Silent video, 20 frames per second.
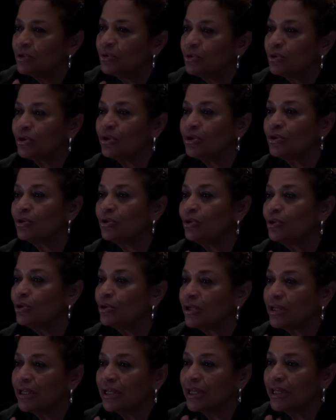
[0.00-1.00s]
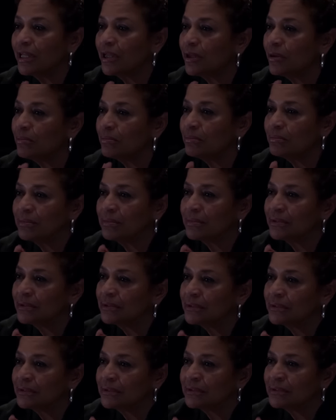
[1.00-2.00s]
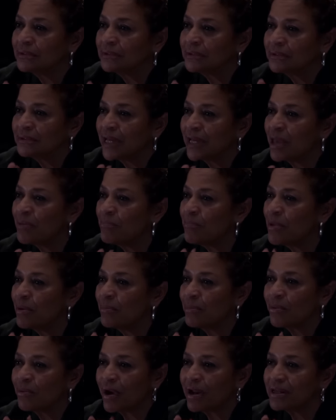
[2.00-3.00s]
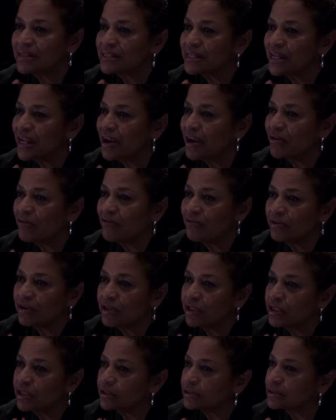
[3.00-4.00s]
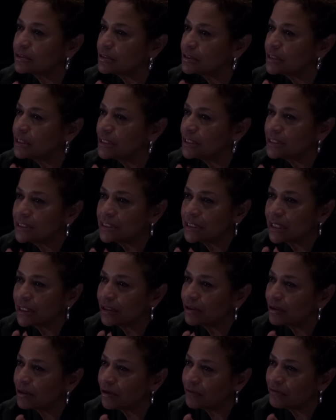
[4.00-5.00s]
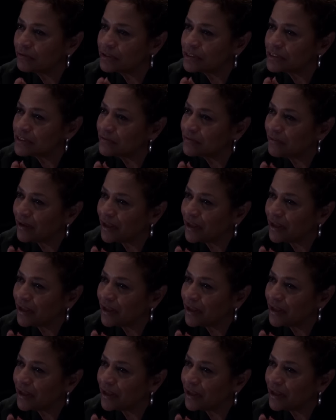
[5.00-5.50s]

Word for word: You're gonna look at him and memorize every little detail of his